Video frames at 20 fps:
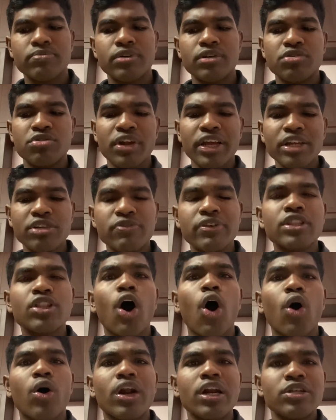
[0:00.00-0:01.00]
Treat with
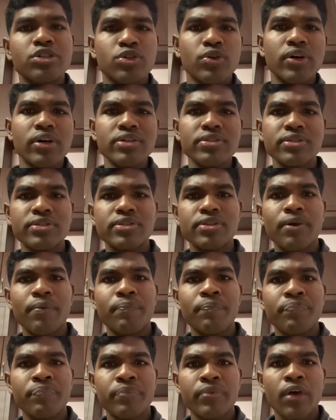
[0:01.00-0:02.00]
oral sugars
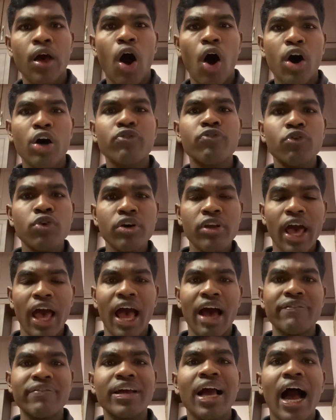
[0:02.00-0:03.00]
or food
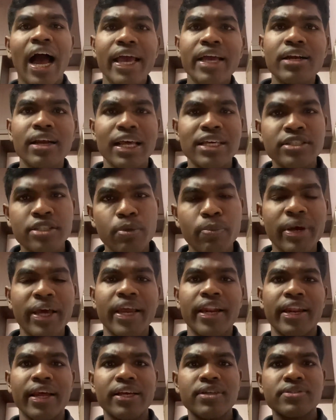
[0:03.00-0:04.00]
having high glycemic
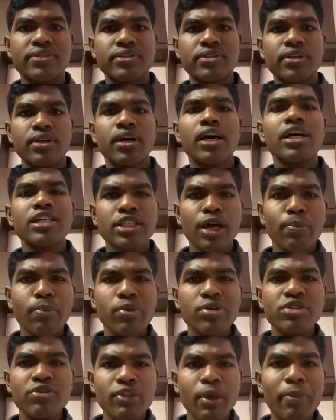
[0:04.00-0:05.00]
index.
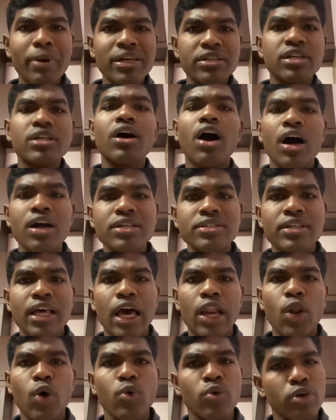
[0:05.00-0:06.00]
Suppose if the patient can't
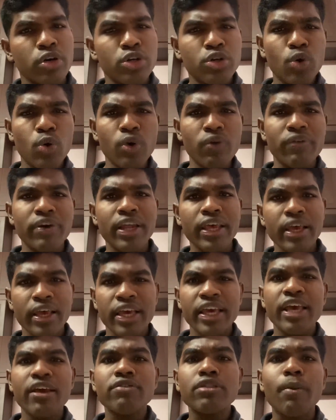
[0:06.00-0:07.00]
swallow, don't worry,
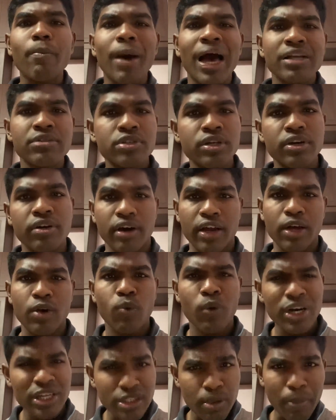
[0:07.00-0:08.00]
give the magic drug.
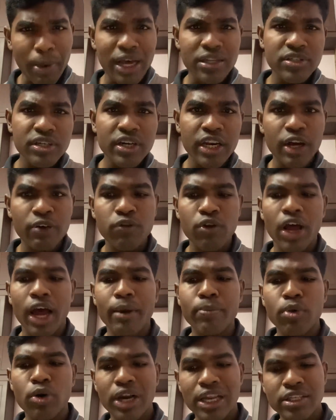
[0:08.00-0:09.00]
What is the magic drug for
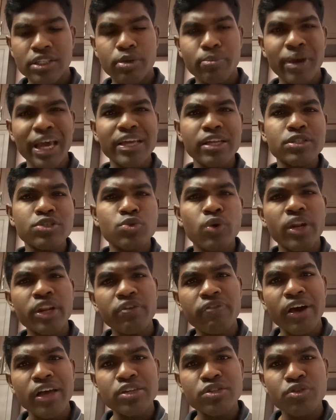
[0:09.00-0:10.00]
hypoglycemia? It is
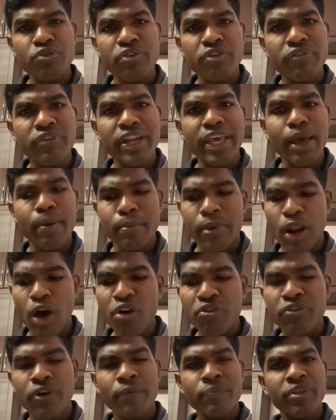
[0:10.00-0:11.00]
25 to 50 ml
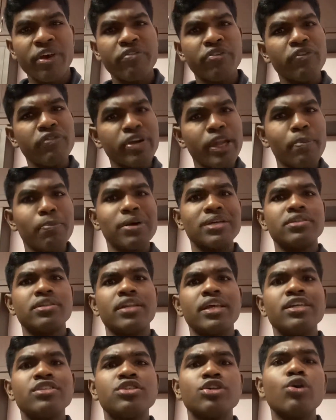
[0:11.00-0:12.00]
of
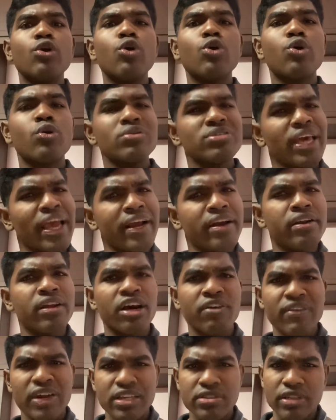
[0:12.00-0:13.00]
50% glucose
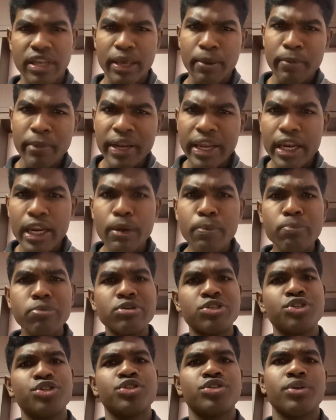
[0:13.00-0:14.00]
intravenously. Immediately
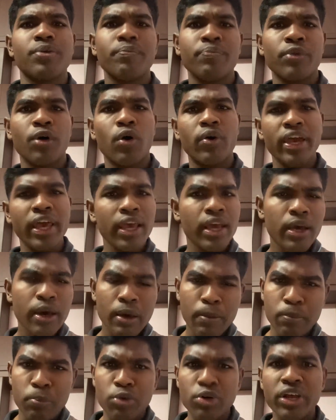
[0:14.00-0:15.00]
push, okay,
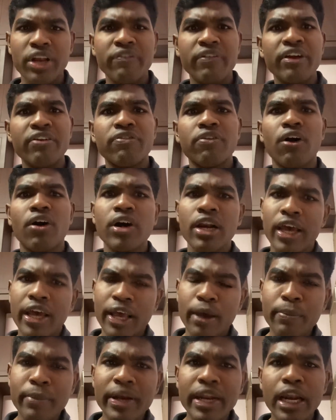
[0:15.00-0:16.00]
put a venflon,
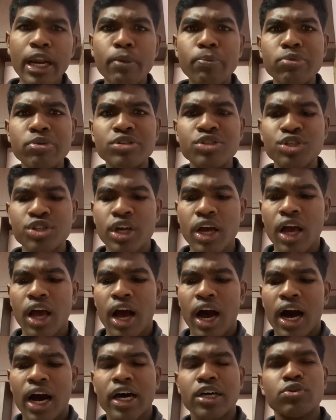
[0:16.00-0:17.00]
immediately push
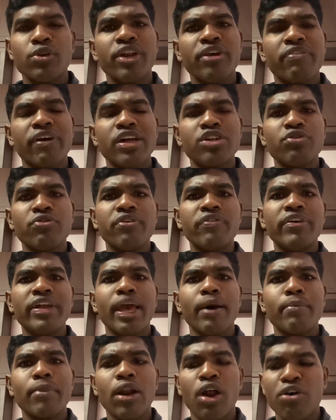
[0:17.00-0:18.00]
25 to 50
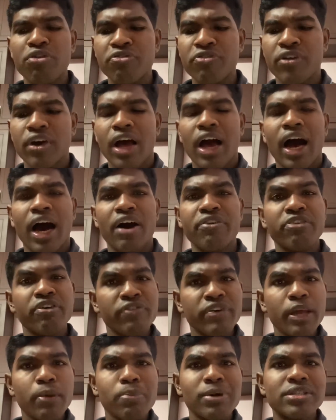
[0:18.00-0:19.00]
ml of
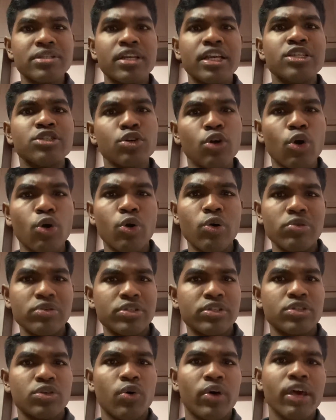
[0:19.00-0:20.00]
50%
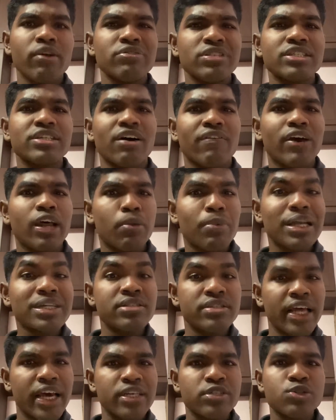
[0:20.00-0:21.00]
glucose, okay, which is available as
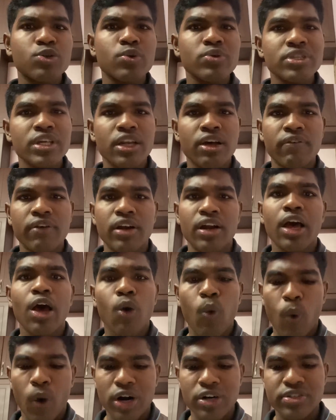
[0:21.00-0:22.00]
dextrose in our
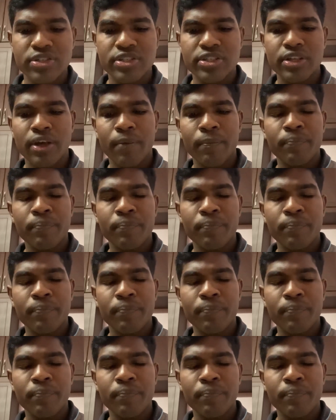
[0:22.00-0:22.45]
wards.